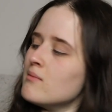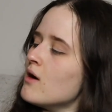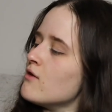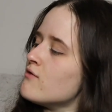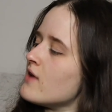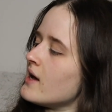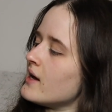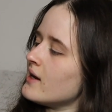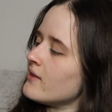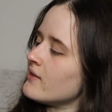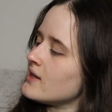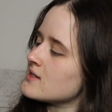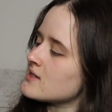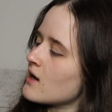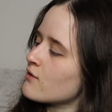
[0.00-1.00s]
muffin.
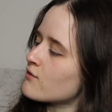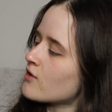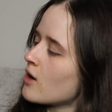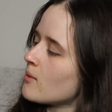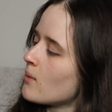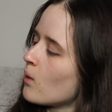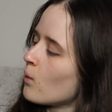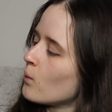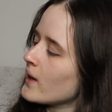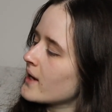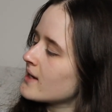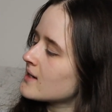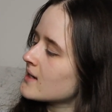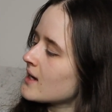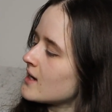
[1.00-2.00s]
These are from
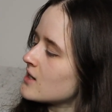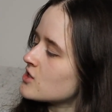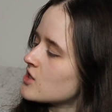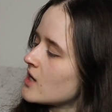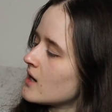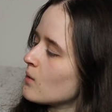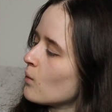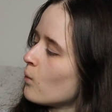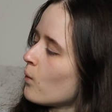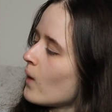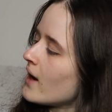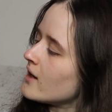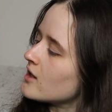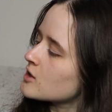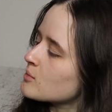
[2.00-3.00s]
Wicked Kitchen,
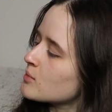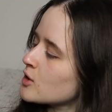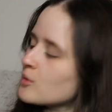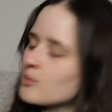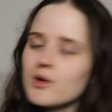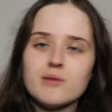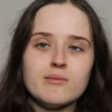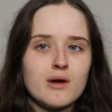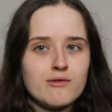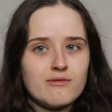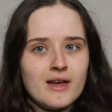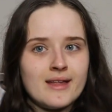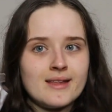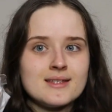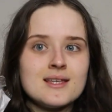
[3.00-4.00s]
wild blueberry
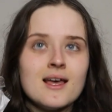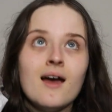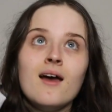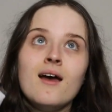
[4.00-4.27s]
muffins,